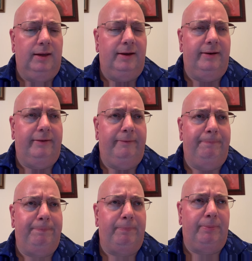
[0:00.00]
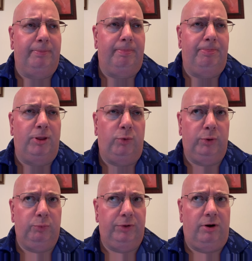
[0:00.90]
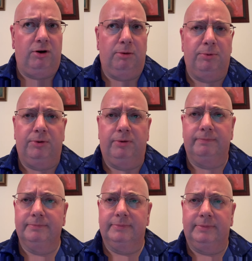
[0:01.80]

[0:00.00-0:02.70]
Um, no one would harbor,